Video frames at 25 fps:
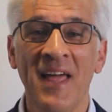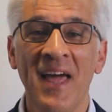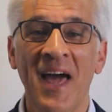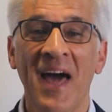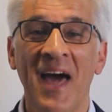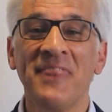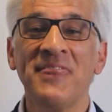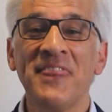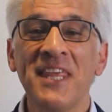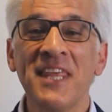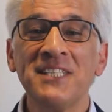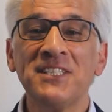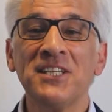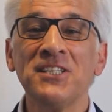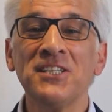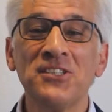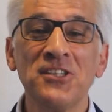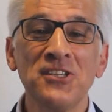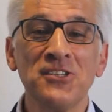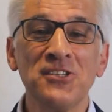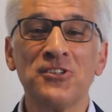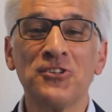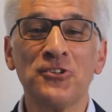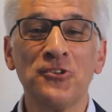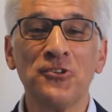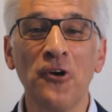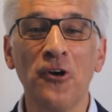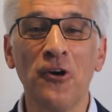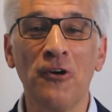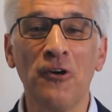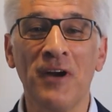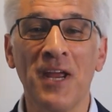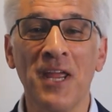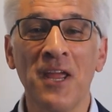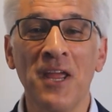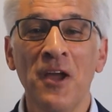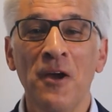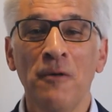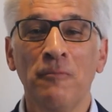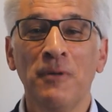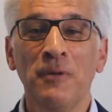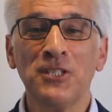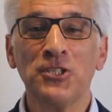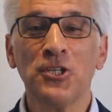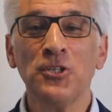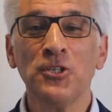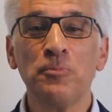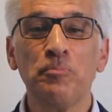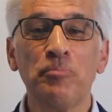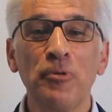And this is the story
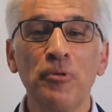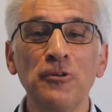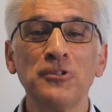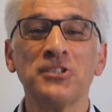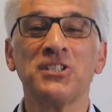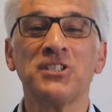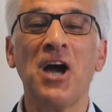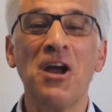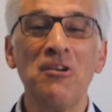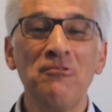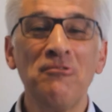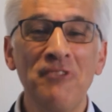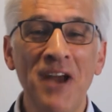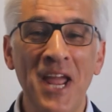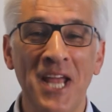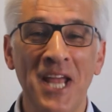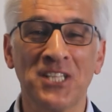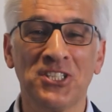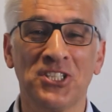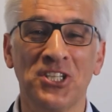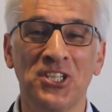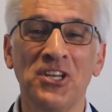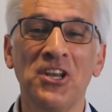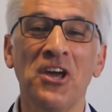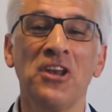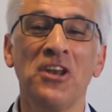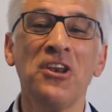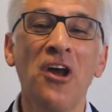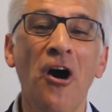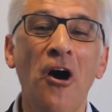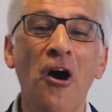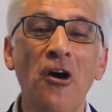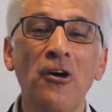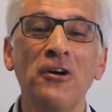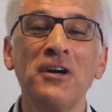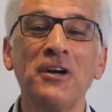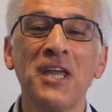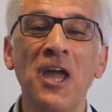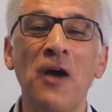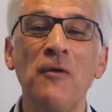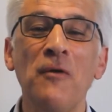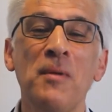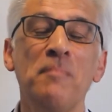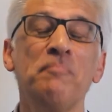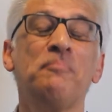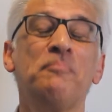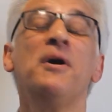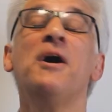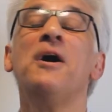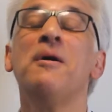which has brought direction and
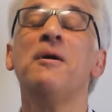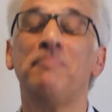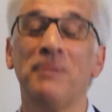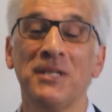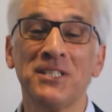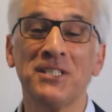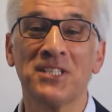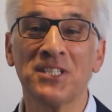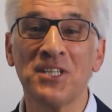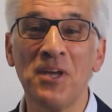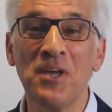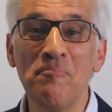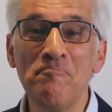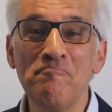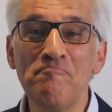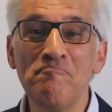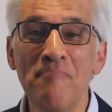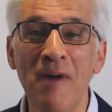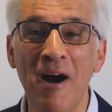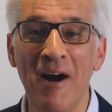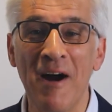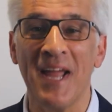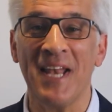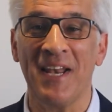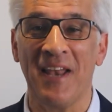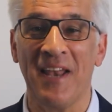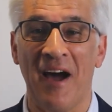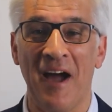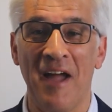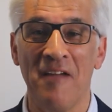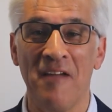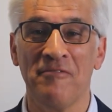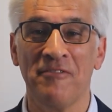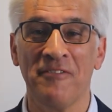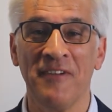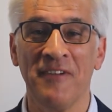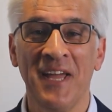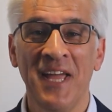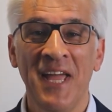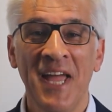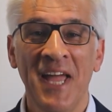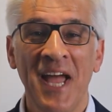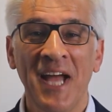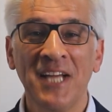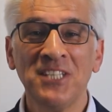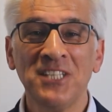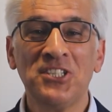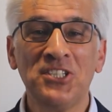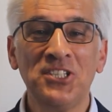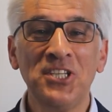ongoing purpose to my life.
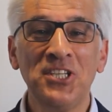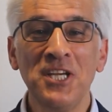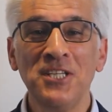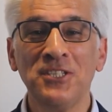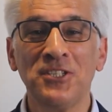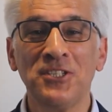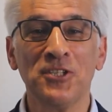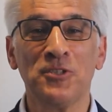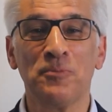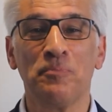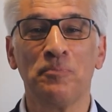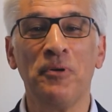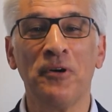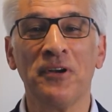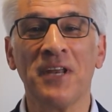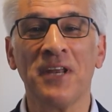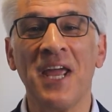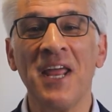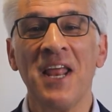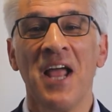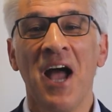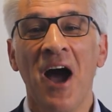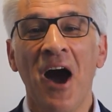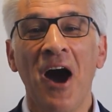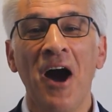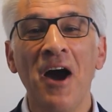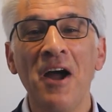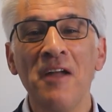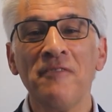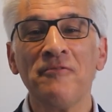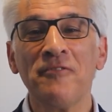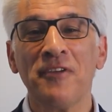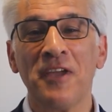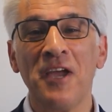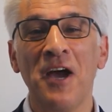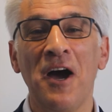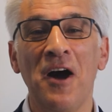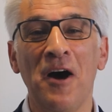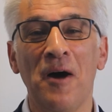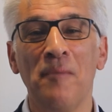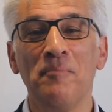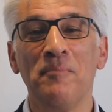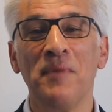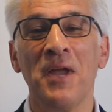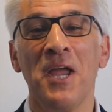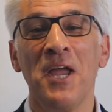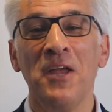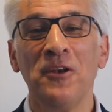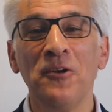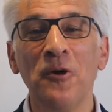As Jesus put it, I've
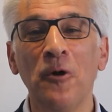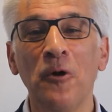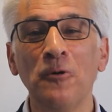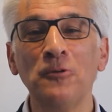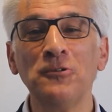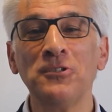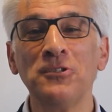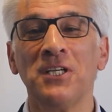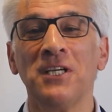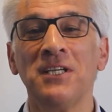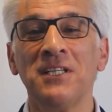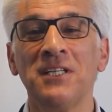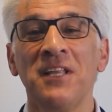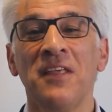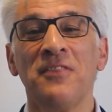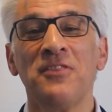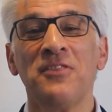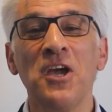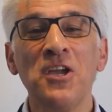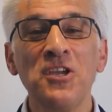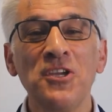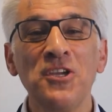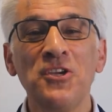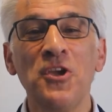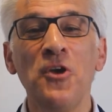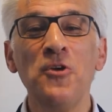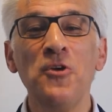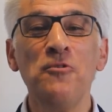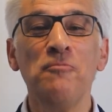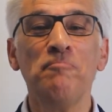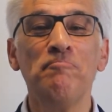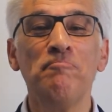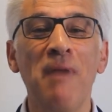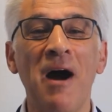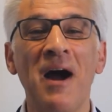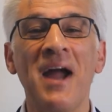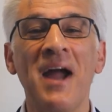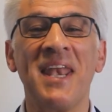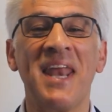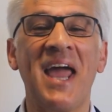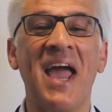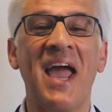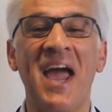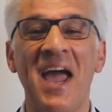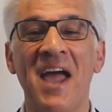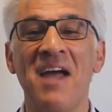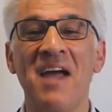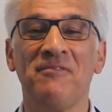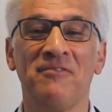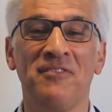come in order that you might
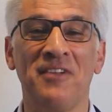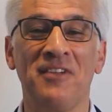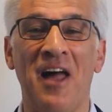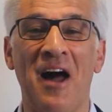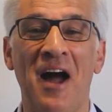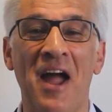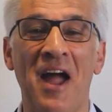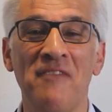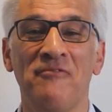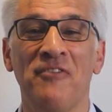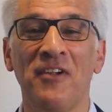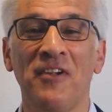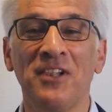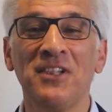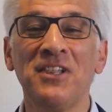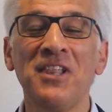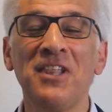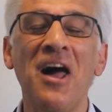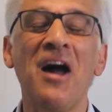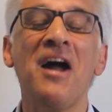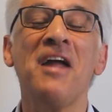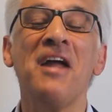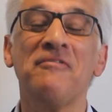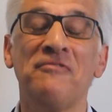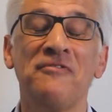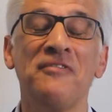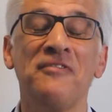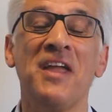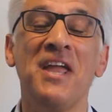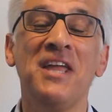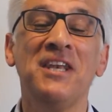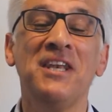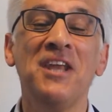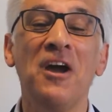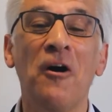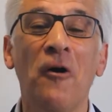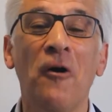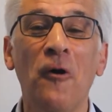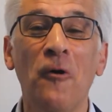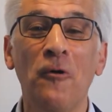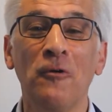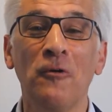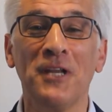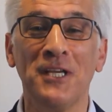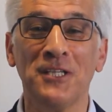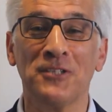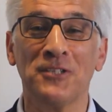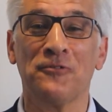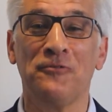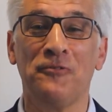have life, life in
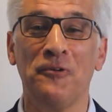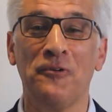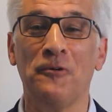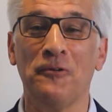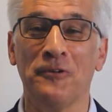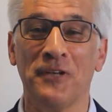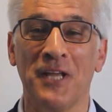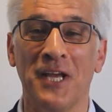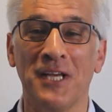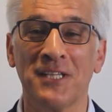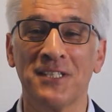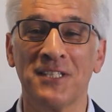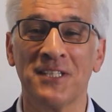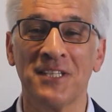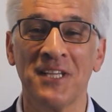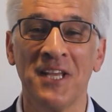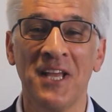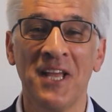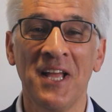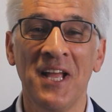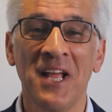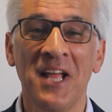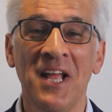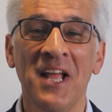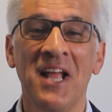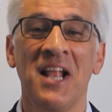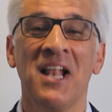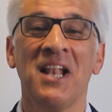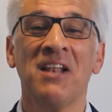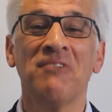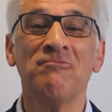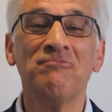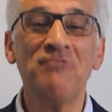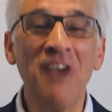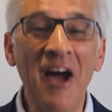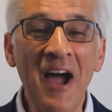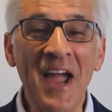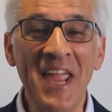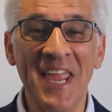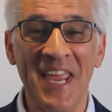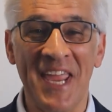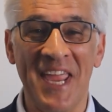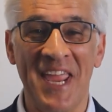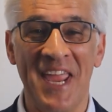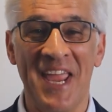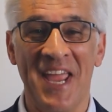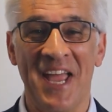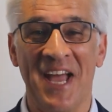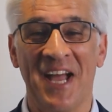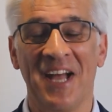all its fullness, right
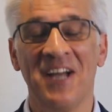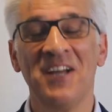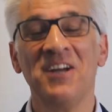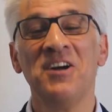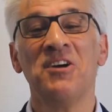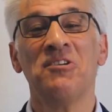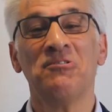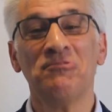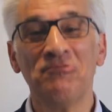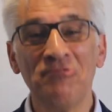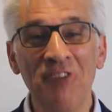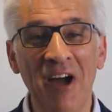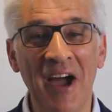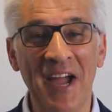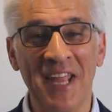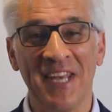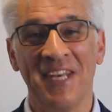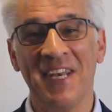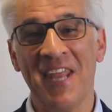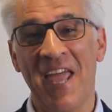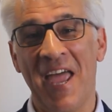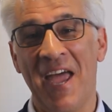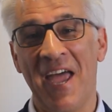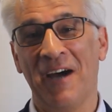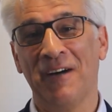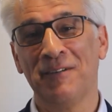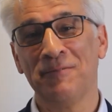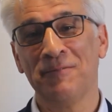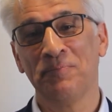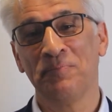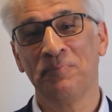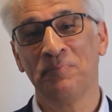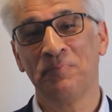here, right now.